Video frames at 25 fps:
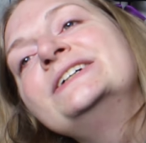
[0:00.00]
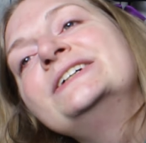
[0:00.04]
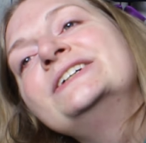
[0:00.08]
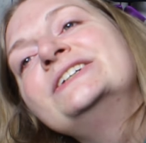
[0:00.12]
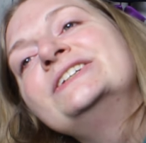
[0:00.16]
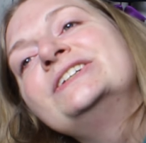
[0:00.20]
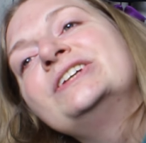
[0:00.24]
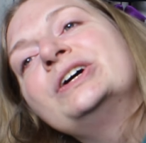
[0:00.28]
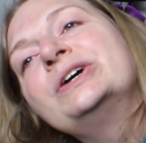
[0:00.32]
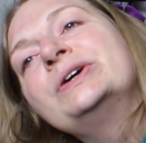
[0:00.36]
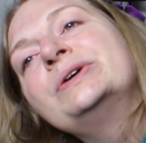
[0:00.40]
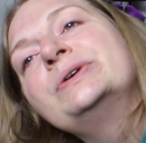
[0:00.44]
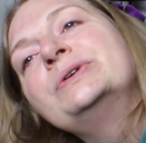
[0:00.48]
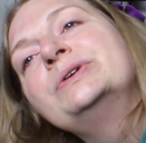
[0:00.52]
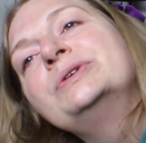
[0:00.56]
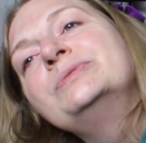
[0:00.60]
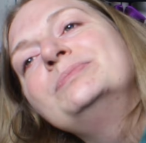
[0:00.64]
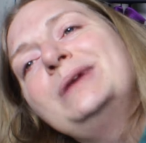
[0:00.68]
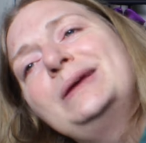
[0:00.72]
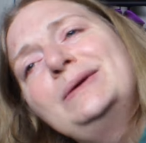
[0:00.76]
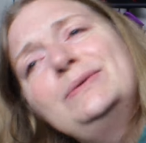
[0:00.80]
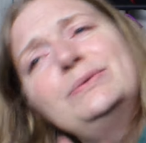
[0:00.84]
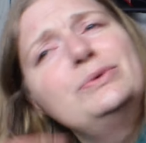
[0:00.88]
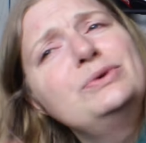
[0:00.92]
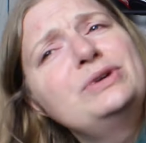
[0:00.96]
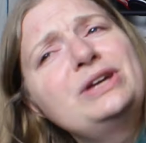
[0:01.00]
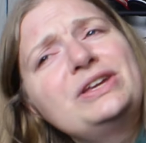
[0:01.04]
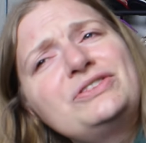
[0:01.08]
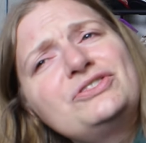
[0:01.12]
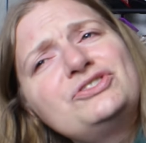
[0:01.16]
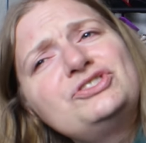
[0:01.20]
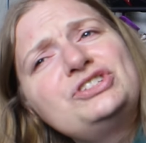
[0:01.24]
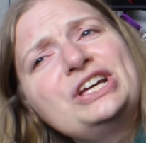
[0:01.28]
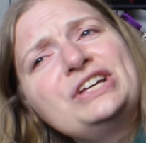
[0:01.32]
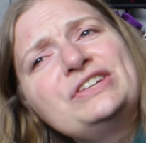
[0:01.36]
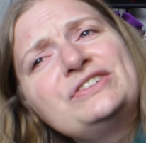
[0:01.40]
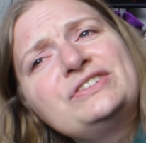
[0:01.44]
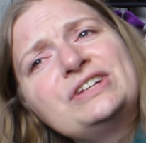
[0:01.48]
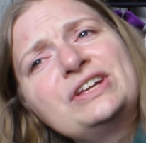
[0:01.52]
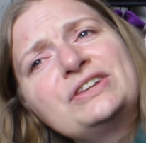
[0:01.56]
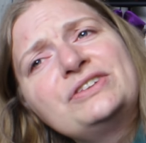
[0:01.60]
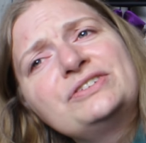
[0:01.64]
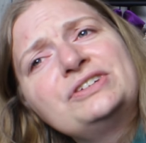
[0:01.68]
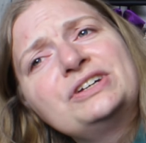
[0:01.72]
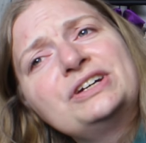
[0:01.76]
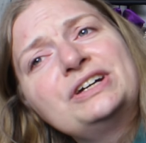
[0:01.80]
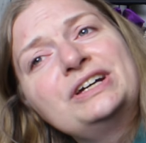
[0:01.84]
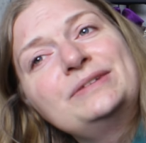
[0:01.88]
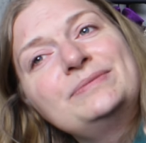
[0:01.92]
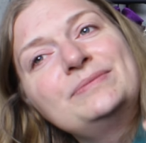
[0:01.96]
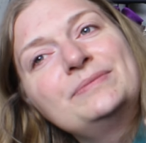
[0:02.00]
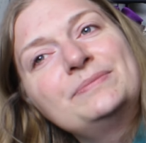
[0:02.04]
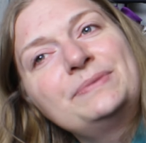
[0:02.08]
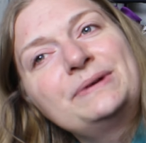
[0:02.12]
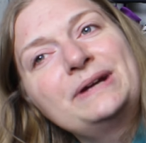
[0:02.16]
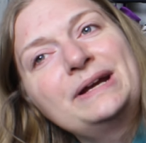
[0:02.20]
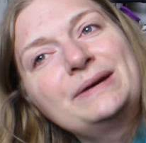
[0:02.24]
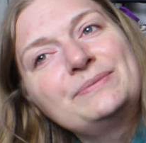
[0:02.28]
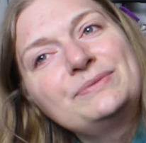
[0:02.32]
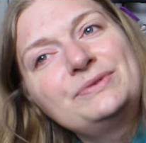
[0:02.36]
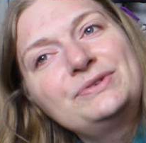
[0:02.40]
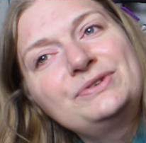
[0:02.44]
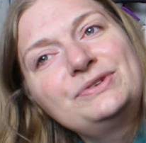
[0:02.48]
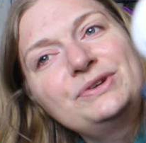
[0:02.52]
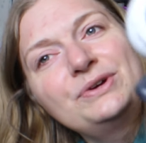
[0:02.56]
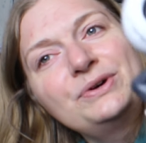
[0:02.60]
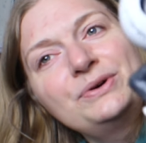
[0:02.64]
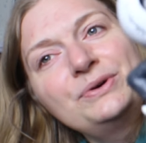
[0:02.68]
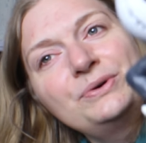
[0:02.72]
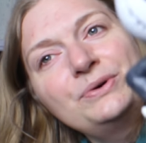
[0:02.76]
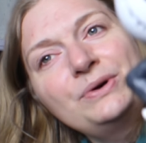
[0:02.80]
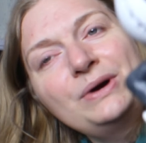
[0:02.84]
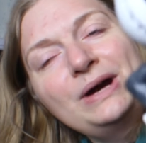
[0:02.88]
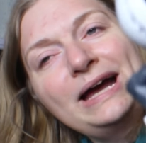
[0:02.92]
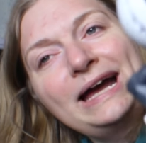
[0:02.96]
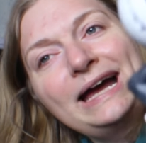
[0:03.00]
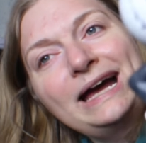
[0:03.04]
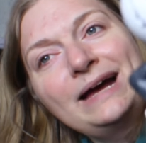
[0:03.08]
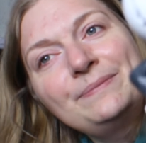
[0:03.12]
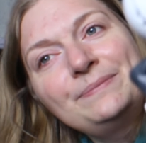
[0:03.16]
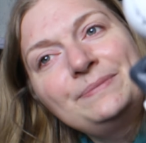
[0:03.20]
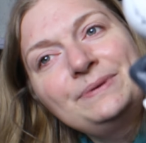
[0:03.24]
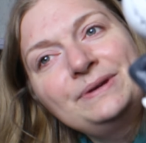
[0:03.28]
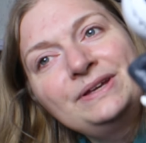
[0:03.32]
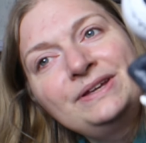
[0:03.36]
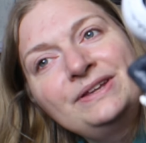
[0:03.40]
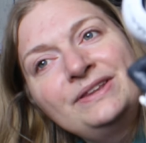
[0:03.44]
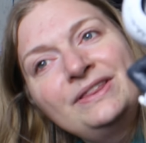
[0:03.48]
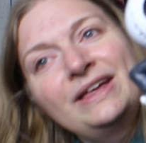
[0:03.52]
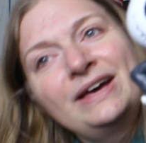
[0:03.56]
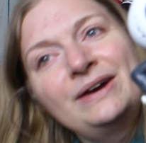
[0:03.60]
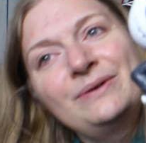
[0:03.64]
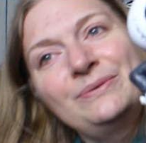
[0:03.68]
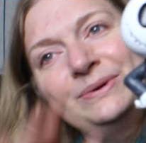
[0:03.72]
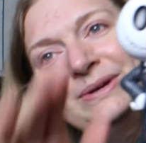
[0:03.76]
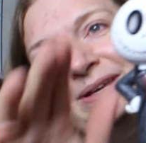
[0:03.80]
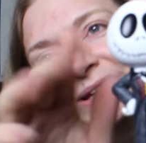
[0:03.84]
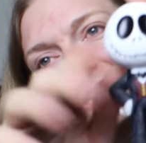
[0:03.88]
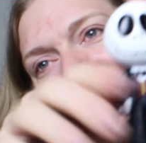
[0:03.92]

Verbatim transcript: So maybe we'll get the chase another time, but I'm so happy that we